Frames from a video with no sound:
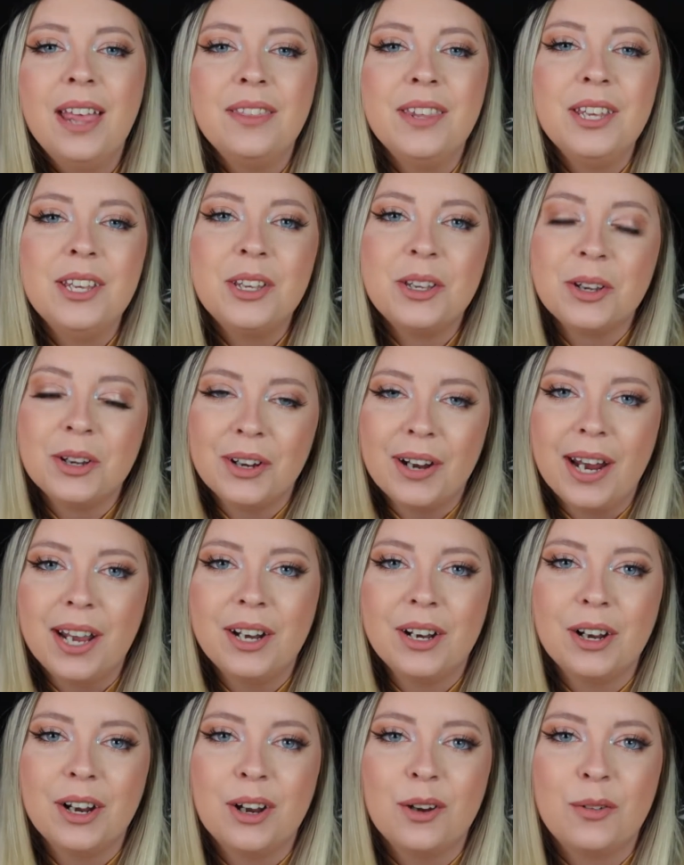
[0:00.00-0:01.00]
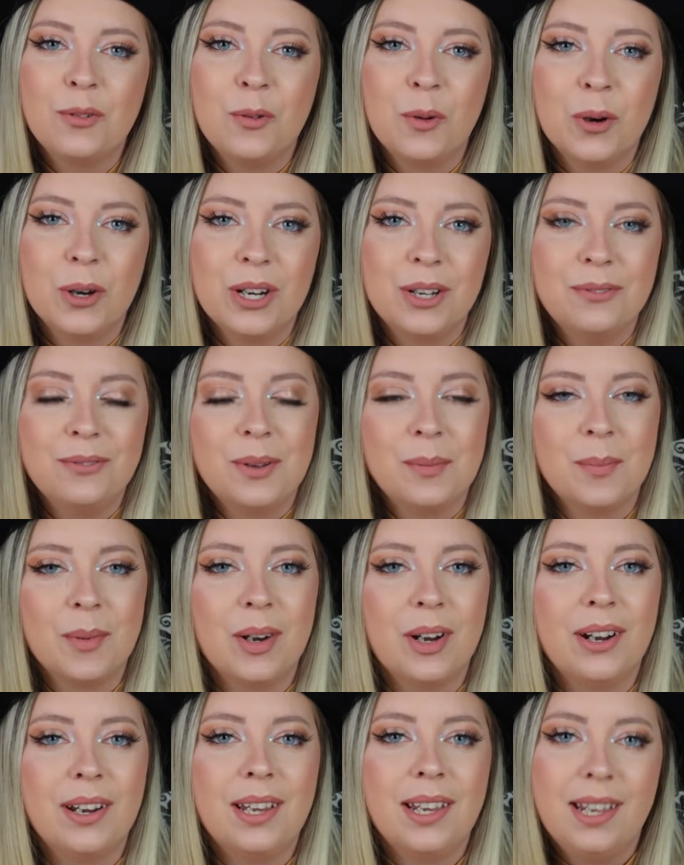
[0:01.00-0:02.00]
The curator for
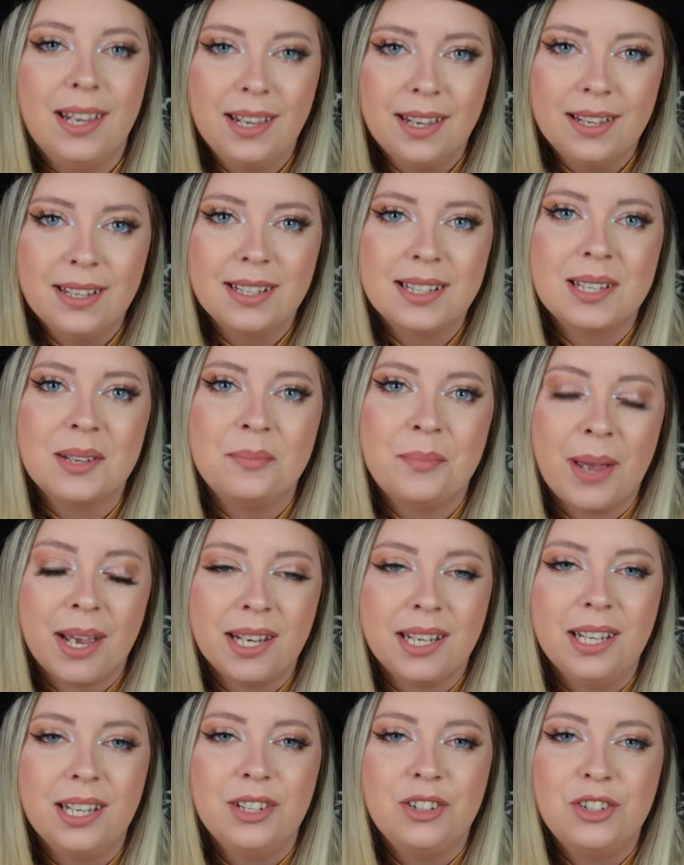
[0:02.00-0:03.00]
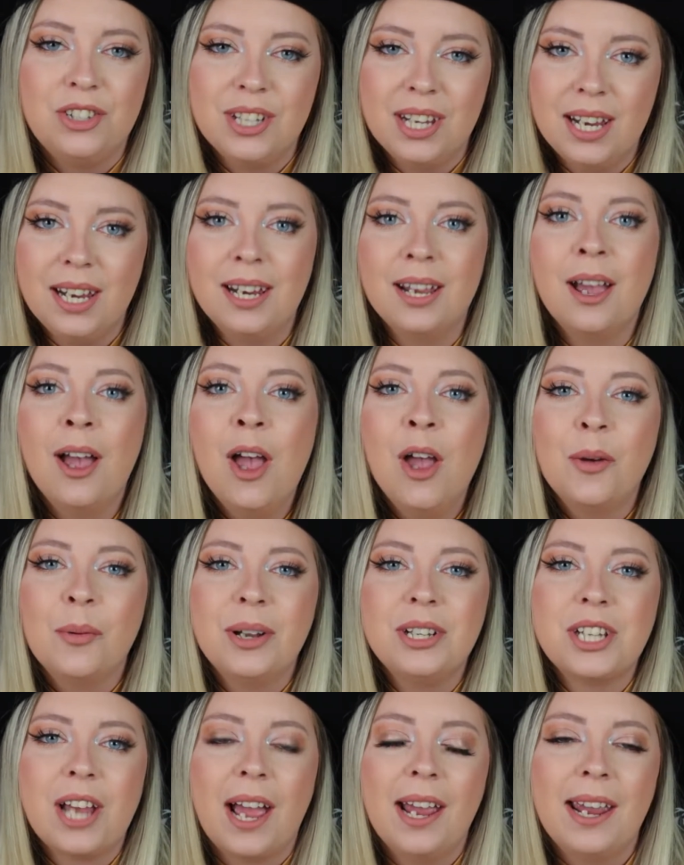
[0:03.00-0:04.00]
November is Becky G,
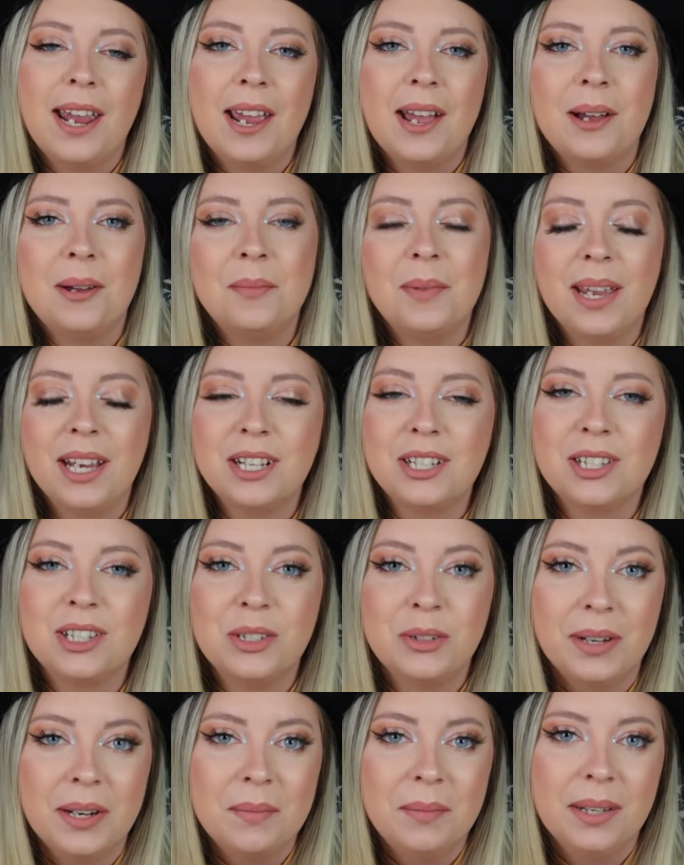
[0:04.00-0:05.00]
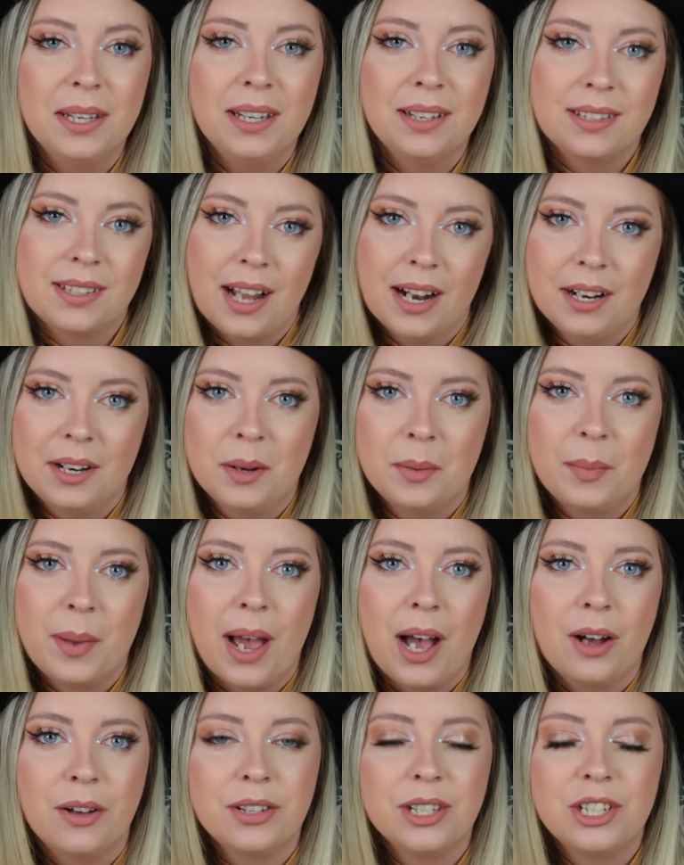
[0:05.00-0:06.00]
which I am extremely excited
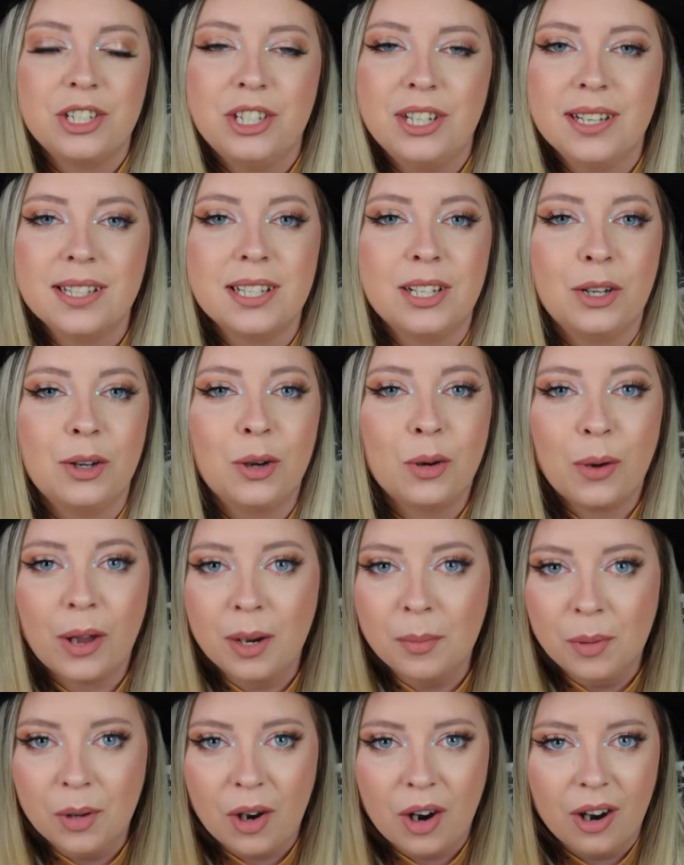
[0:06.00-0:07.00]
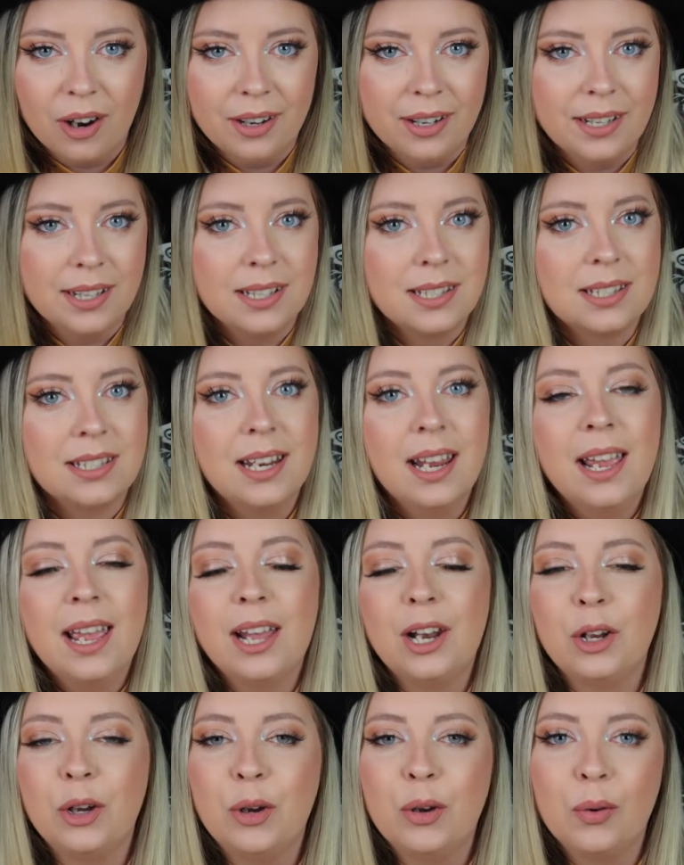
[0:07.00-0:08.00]
about. She is an incredible artist,
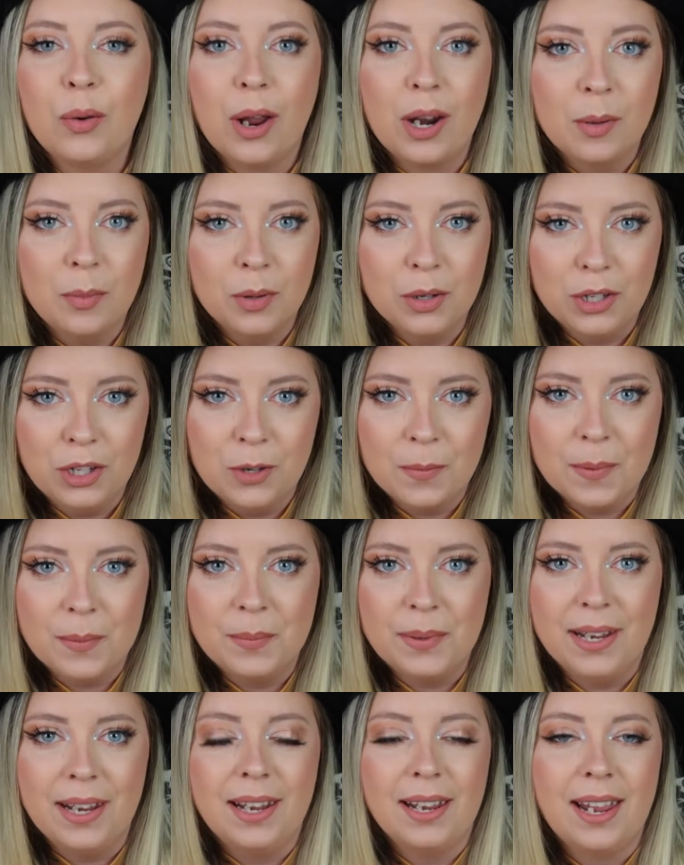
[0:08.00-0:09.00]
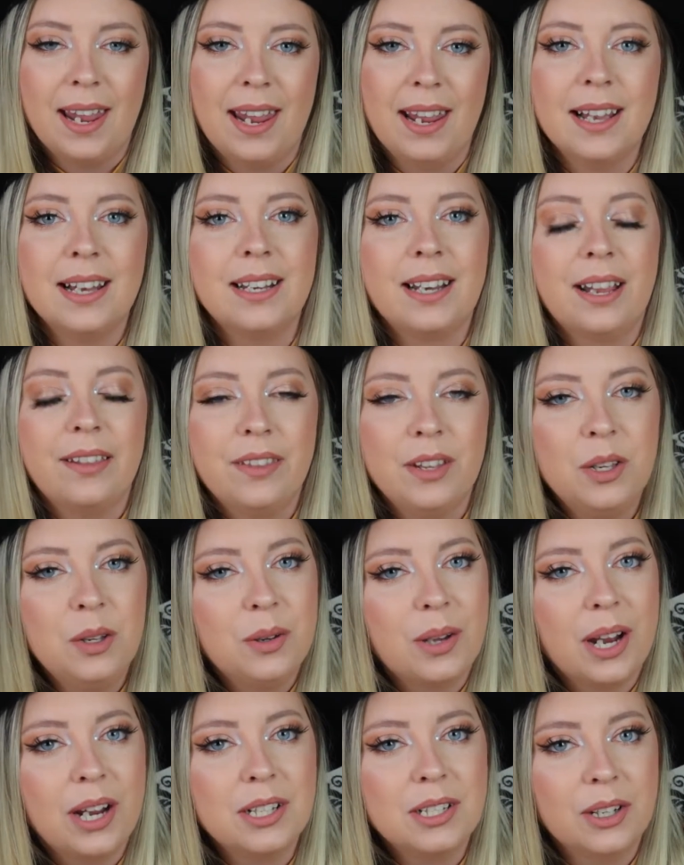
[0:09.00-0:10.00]
an incredible human being, and I think you
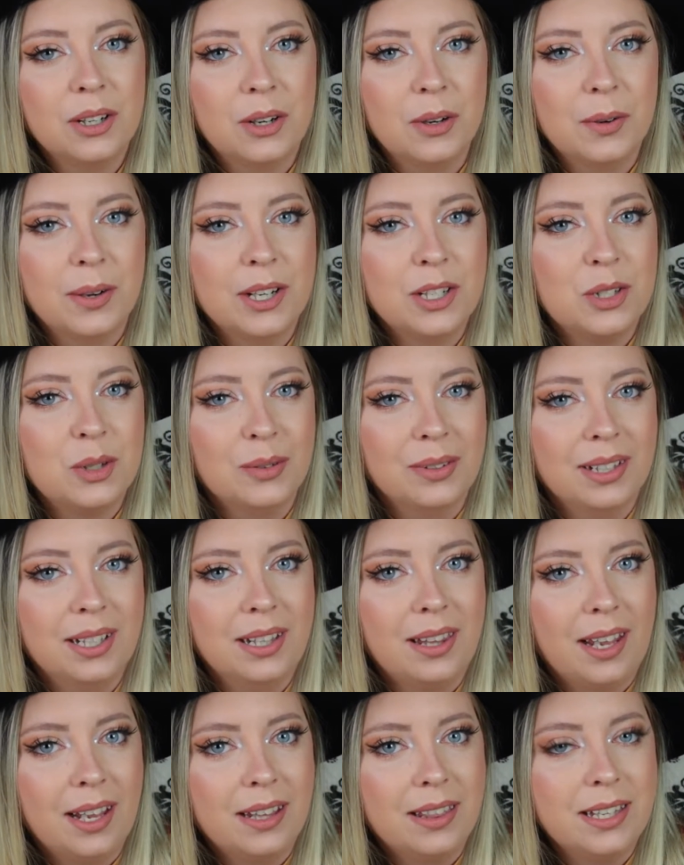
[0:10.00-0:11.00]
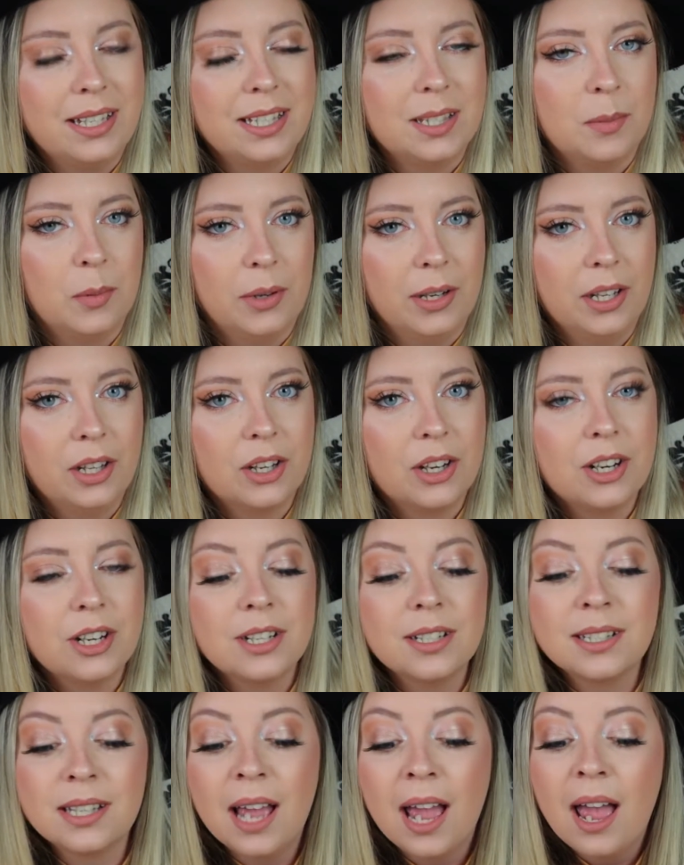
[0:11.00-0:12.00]
guys are going to really like these
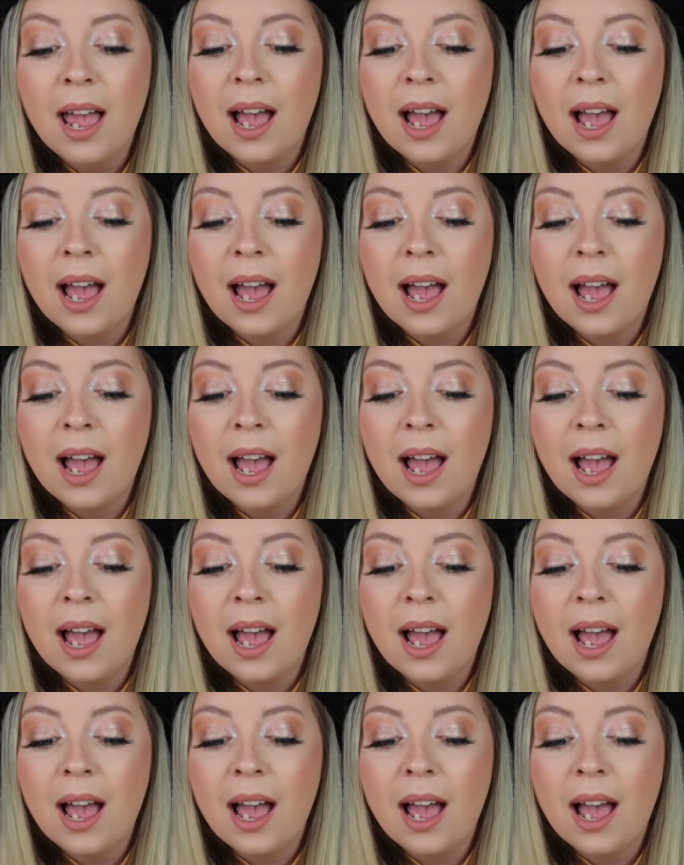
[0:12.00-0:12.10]
spoilers.